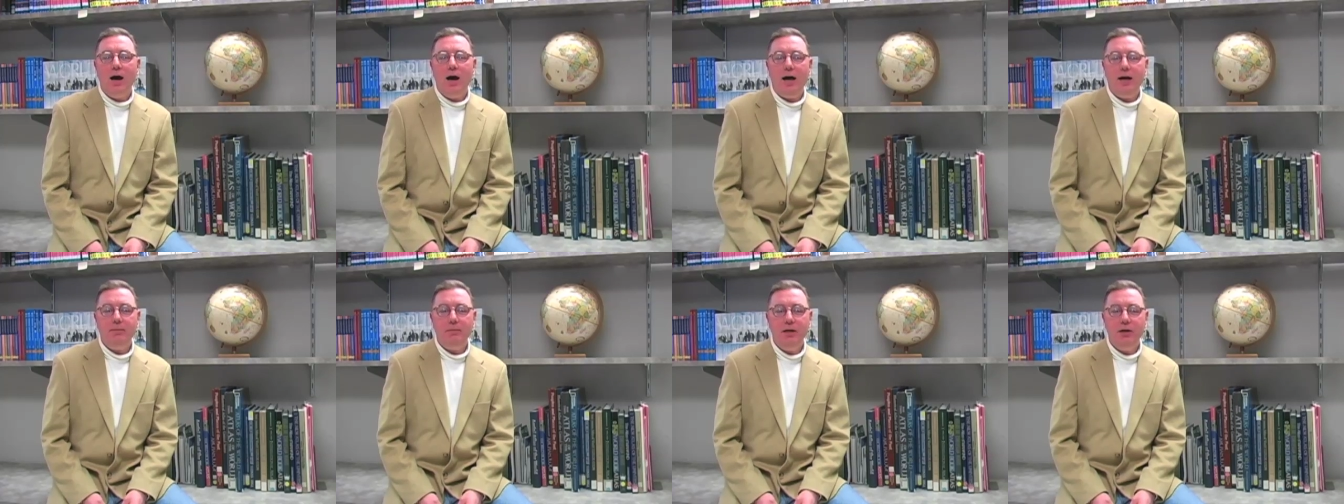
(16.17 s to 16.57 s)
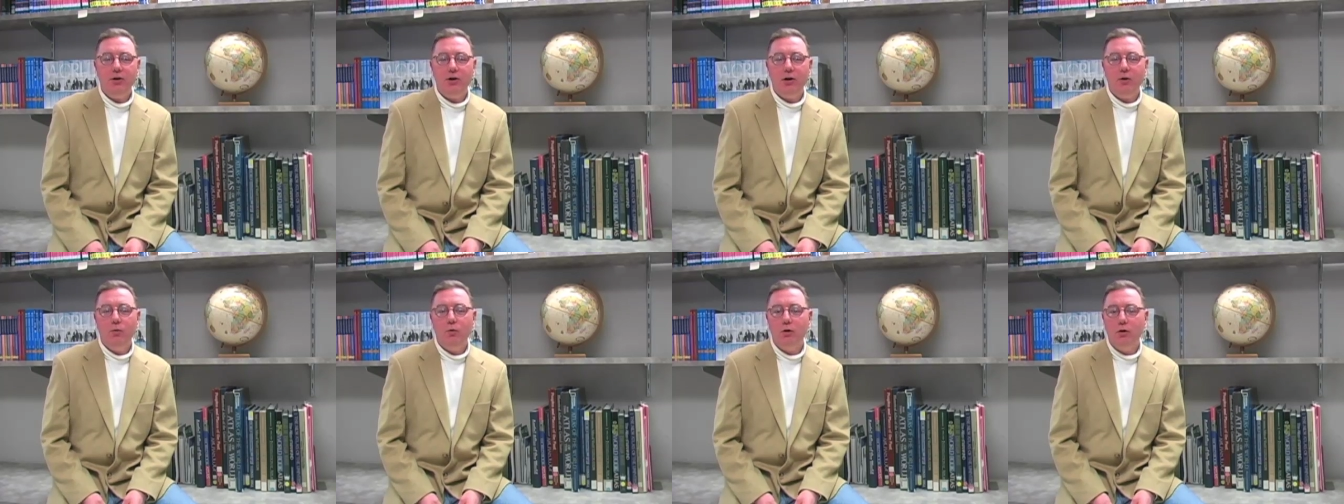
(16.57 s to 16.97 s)
I'm
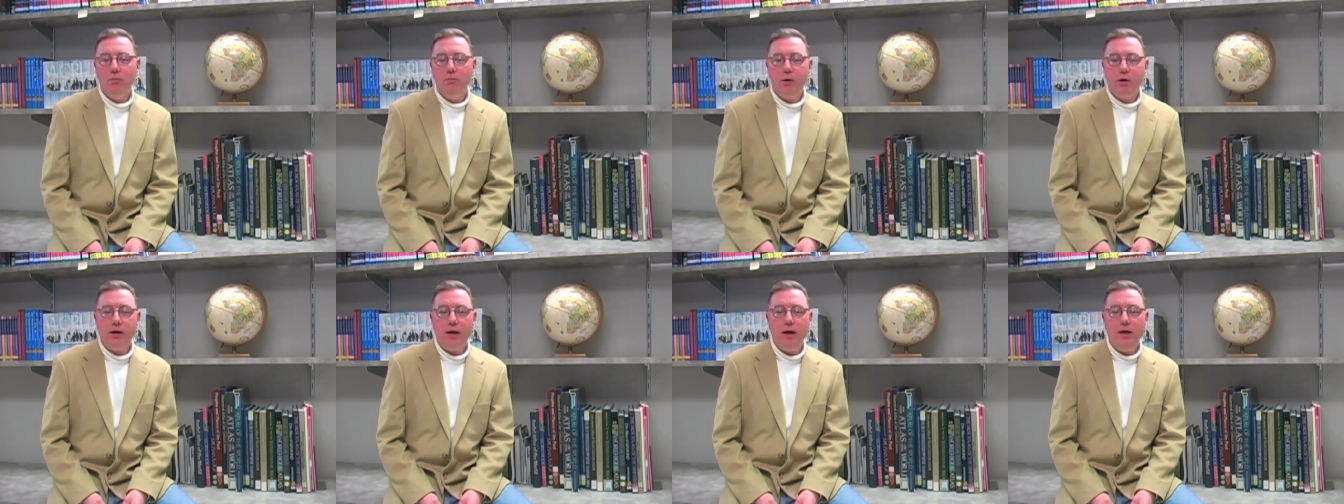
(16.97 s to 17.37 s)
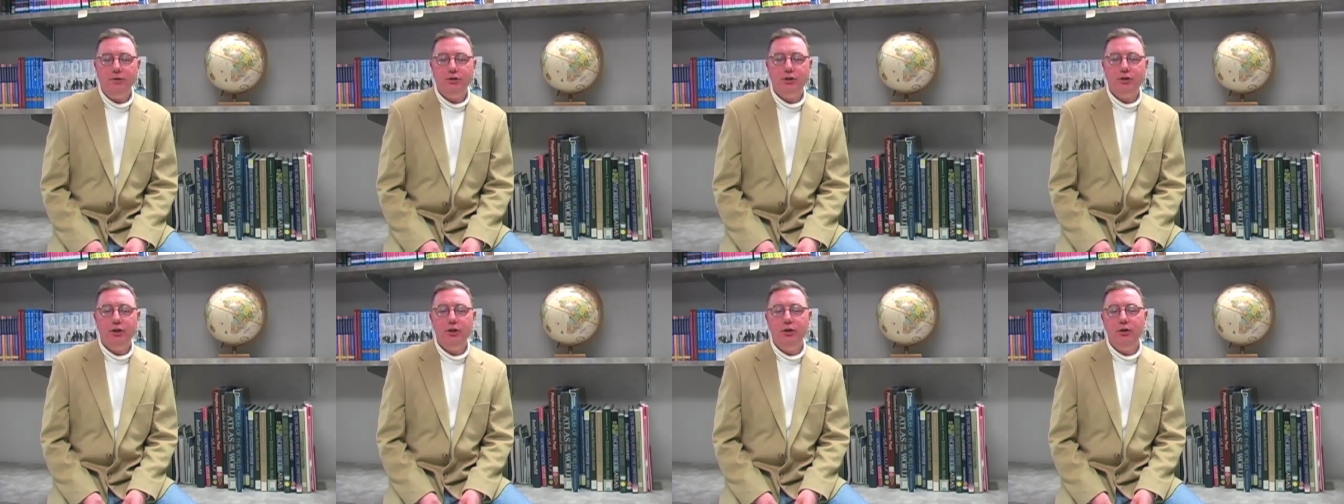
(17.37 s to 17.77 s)
here at World Book
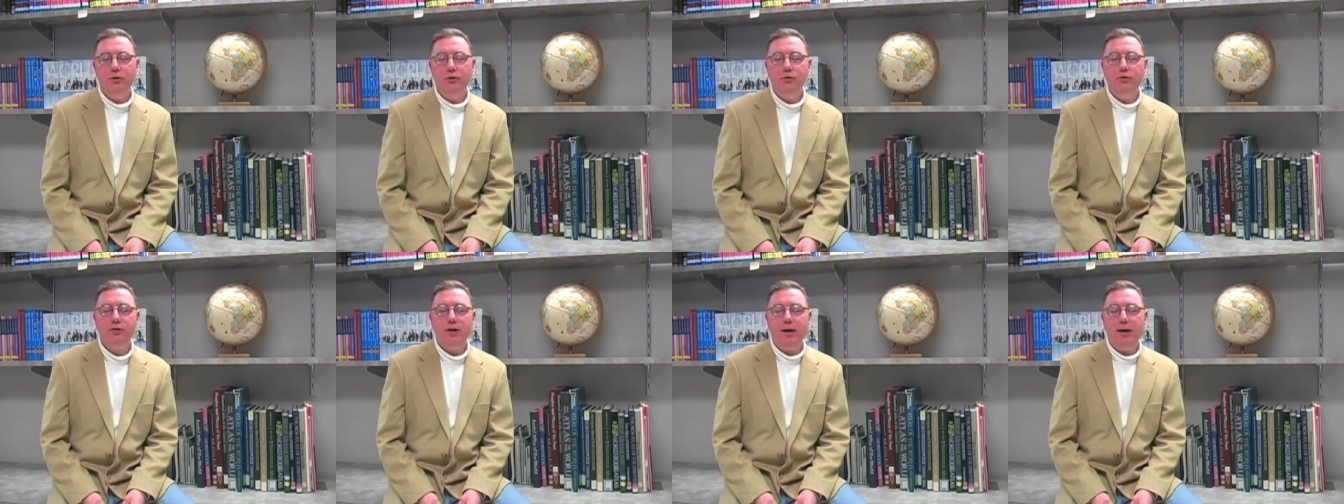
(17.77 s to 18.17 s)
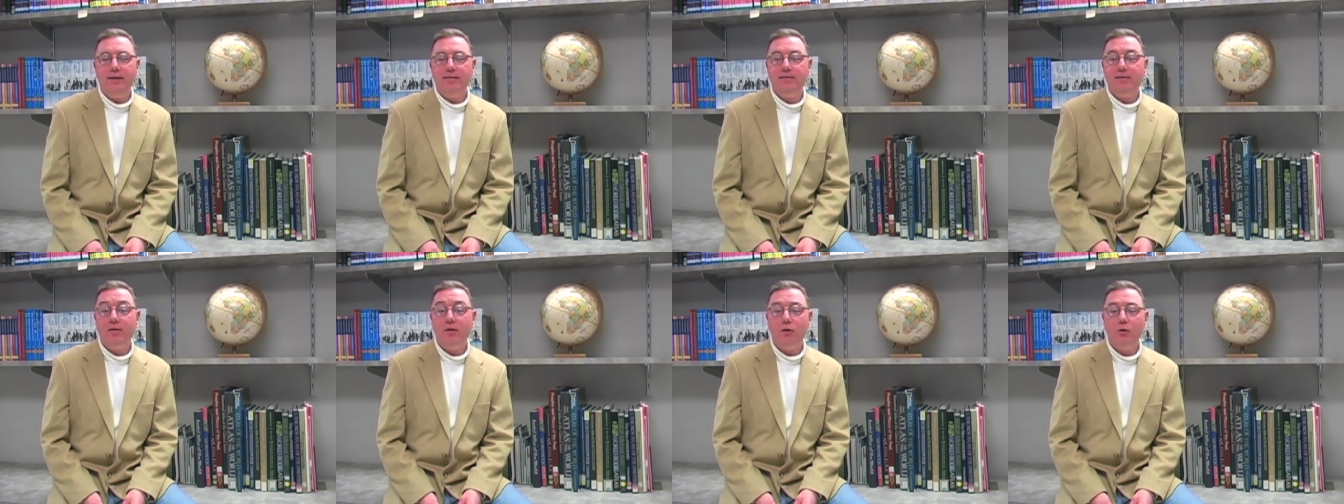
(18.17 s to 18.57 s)
HQ to
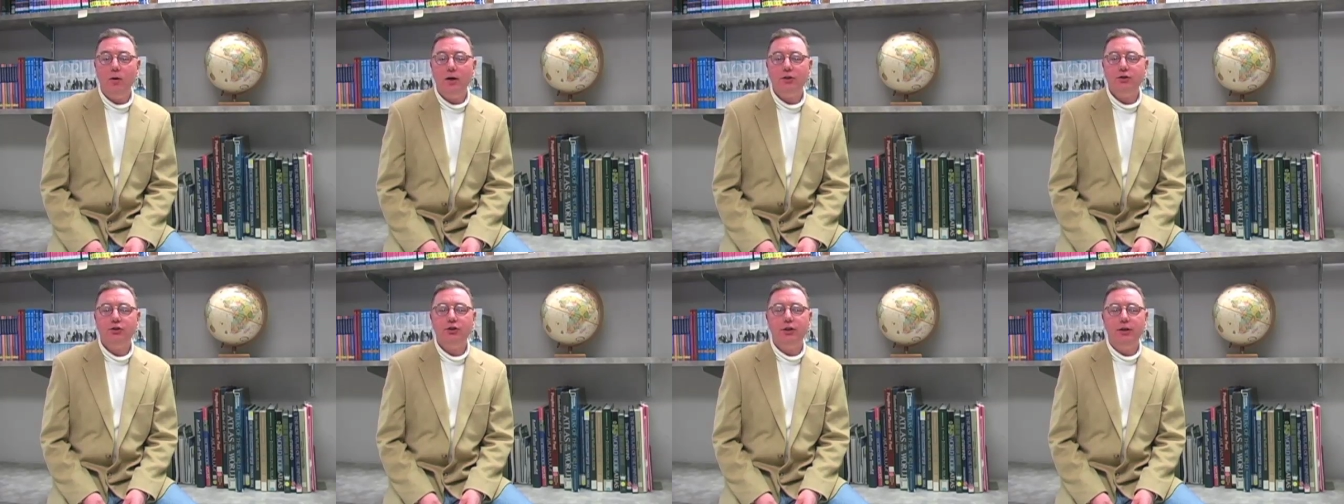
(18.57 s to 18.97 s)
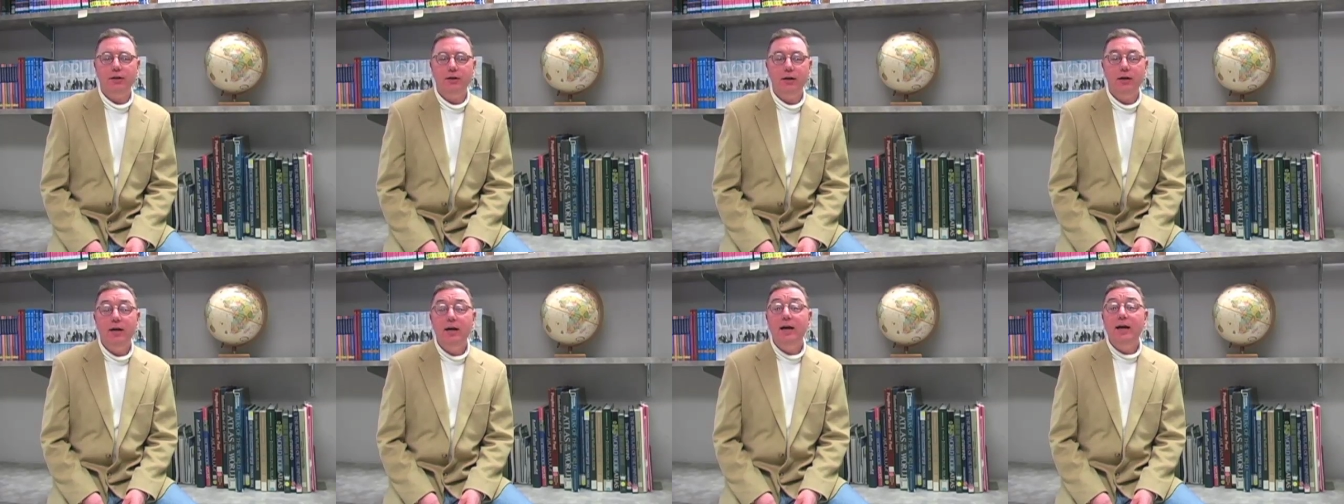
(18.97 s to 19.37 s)
answer the
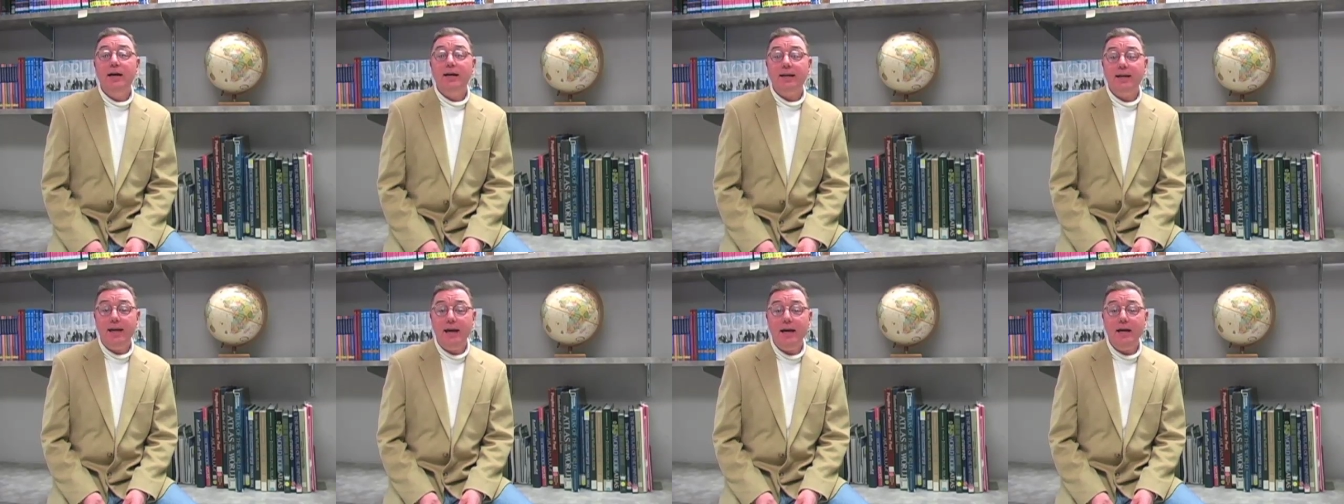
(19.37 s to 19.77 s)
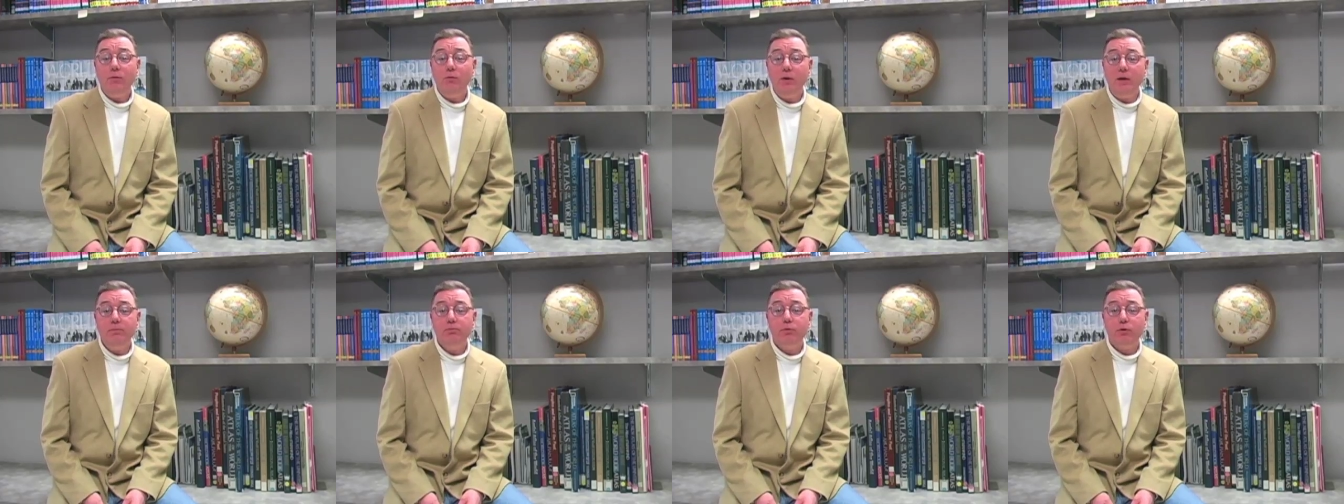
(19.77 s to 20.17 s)
question, can
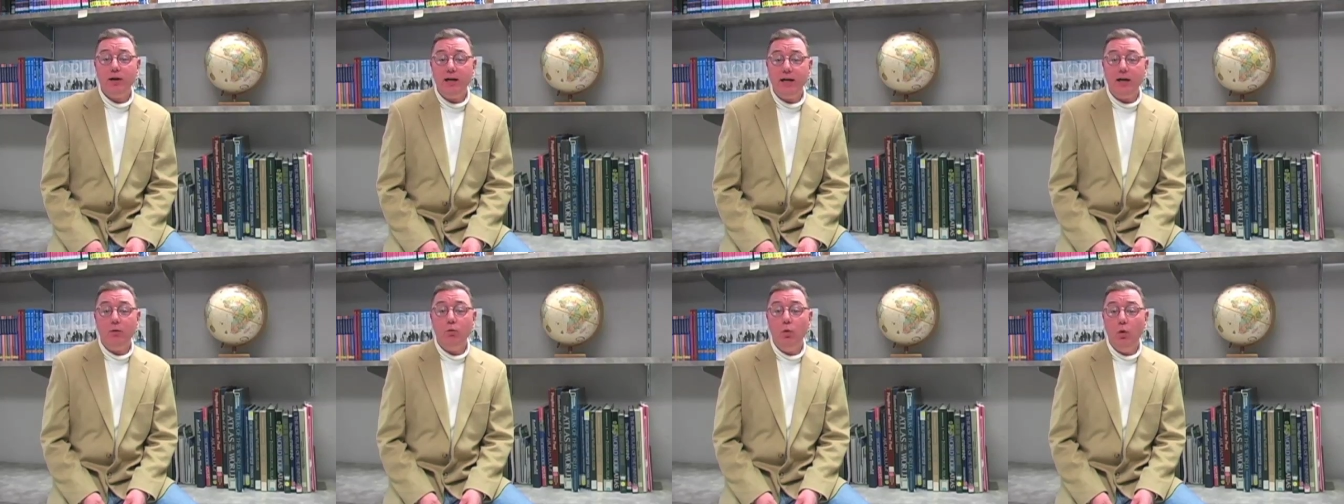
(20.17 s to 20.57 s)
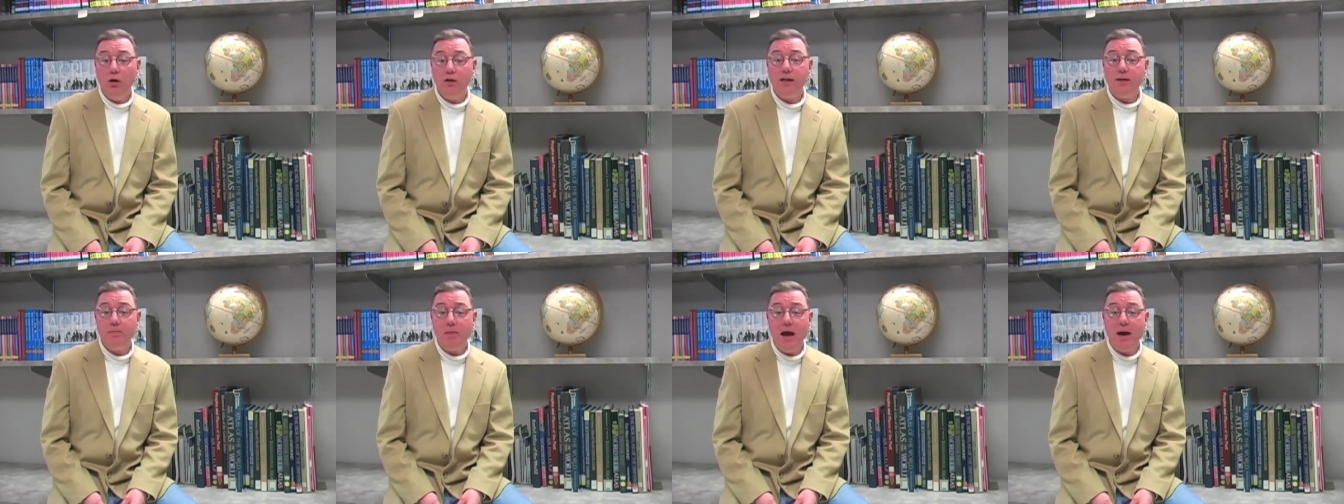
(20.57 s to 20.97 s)
we bring
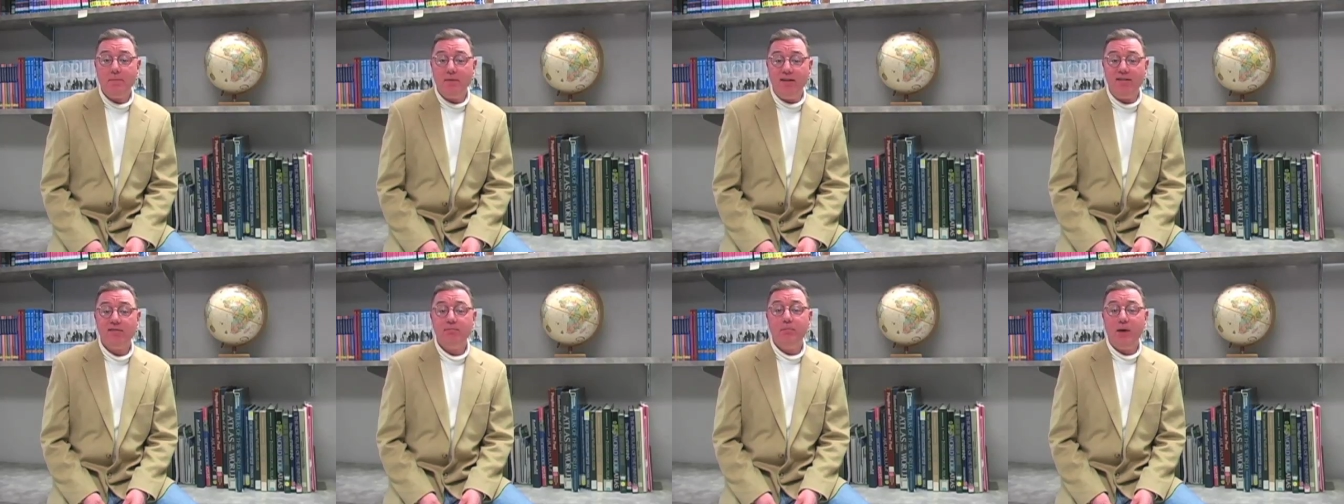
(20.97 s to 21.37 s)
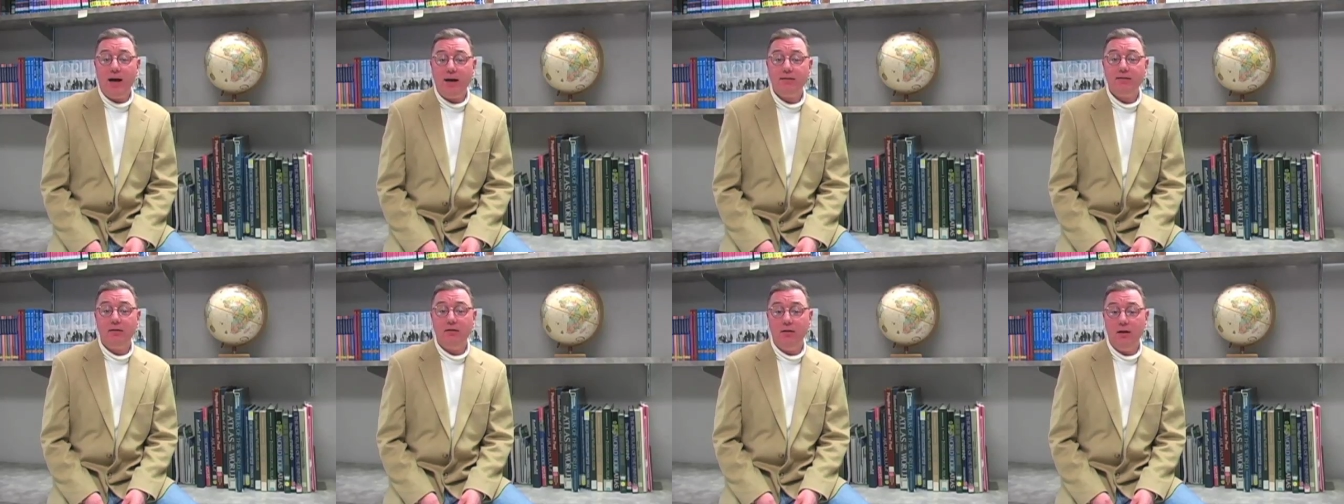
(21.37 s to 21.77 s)
woolly mammoths
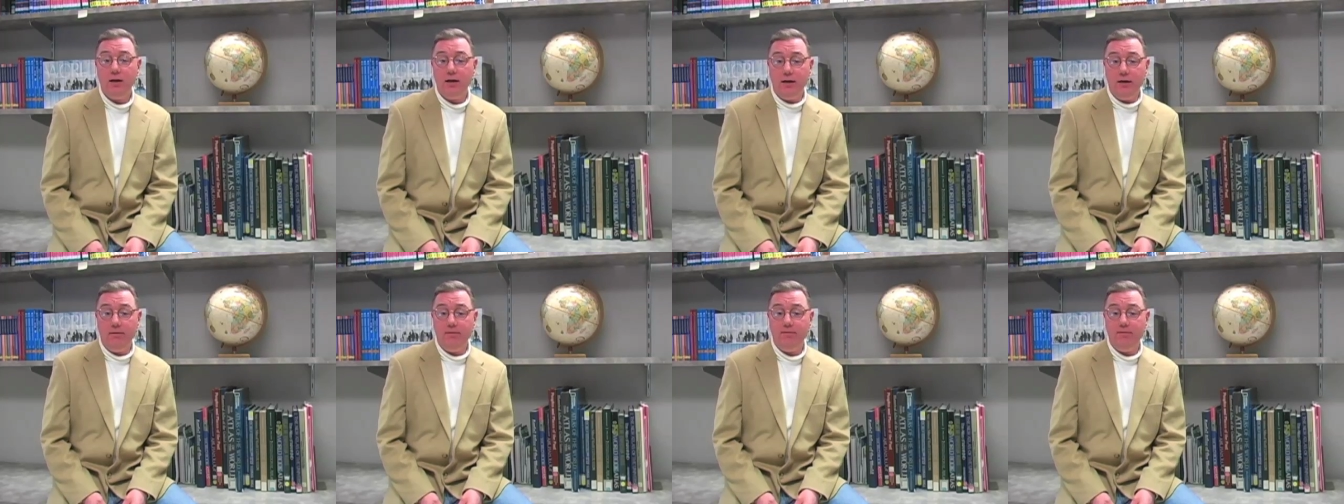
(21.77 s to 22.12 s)
back to life?